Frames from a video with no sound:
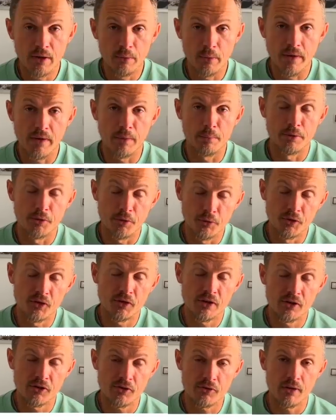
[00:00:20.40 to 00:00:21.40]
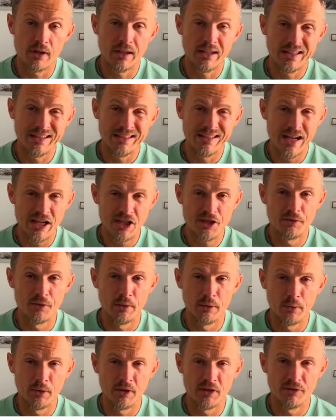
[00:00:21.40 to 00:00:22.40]
where they produced this string in
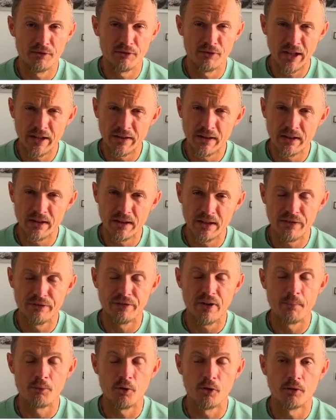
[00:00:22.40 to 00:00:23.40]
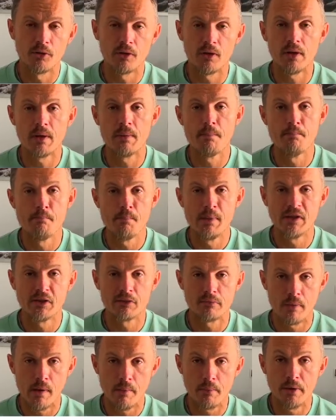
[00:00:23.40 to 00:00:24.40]
Nashville was flooded, if I'm not
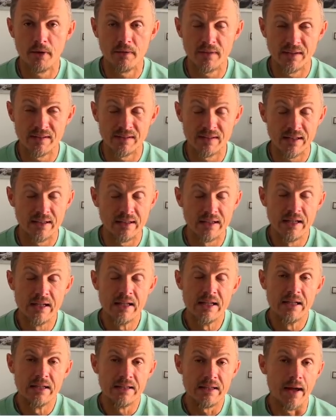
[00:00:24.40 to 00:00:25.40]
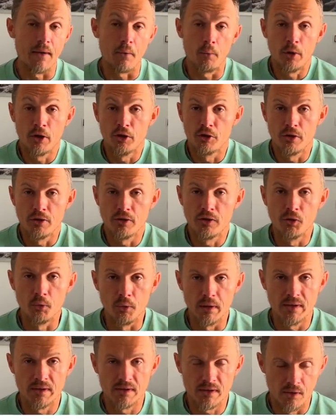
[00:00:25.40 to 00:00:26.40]
misremembering this, and yeah, we couldn't
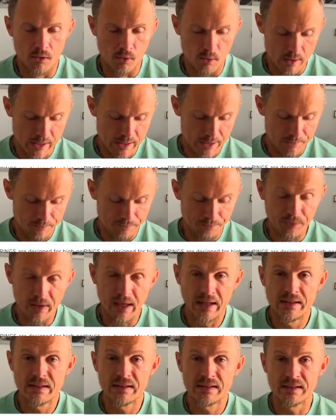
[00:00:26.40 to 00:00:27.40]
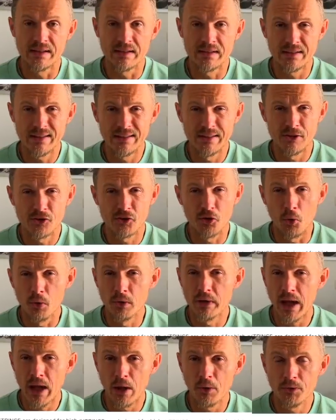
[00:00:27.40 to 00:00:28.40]
do it. So it's still
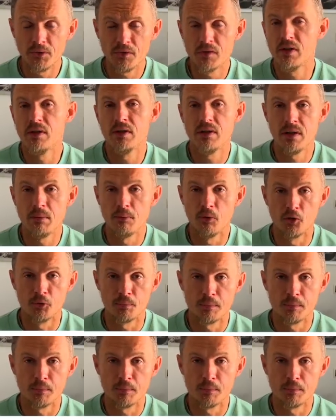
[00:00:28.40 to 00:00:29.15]
sold out in most